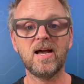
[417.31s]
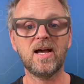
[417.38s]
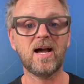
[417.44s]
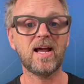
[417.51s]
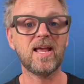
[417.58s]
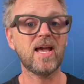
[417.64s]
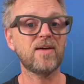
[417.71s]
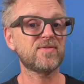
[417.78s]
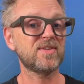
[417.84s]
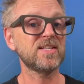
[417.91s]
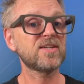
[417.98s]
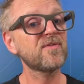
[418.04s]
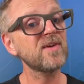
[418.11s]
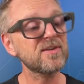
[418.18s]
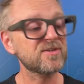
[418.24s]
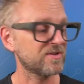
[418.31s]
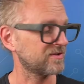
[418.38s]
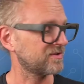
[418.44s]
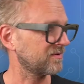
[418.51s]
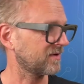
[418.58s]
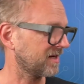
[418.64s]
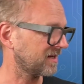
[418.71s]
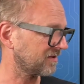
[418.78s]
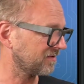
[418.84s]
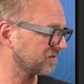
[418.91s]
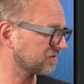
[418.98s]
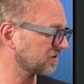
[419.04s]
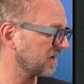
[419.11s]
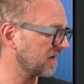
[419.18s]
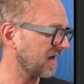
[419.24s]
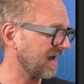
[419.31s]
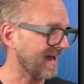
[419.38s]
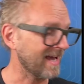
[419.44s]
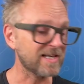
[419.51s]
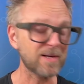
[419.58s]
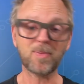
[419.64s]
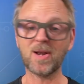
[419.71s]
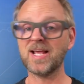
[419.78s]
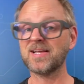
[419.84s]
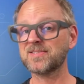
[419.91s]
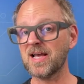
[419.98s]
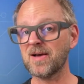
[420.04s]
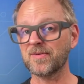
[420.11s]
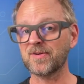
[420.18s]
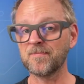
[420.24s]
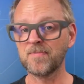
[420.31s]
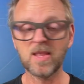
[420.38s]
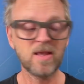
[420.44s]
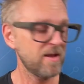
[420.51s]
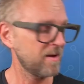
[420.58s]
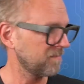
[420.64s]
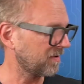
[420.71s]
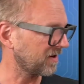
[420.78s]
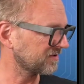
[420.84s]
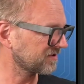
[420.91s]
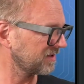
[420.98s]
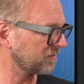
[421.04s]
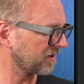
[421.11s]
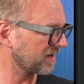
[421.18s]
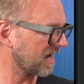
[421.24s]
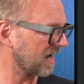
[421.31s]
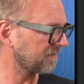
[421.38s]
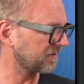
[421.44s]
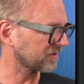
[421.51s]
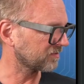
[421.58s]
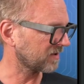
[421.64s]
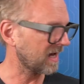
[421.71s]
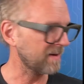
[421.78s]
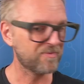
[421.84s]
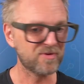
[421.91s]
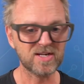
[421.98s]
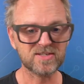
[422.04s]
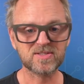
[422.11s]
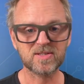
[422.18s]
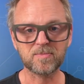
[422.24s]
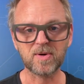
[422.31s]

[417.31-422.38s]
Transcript: I have these features you can use, and it blanks out. But see what happens when I press the